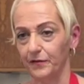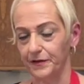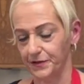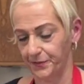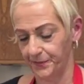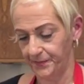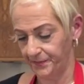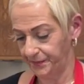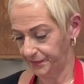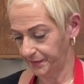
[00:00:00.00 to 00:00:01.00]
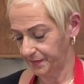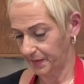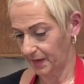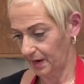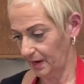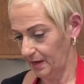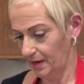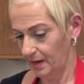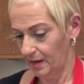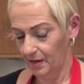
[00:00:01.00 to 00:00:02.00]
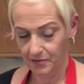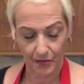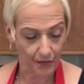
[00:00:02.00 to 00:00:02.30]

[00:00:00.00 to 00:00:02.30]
and release all the flavours of it.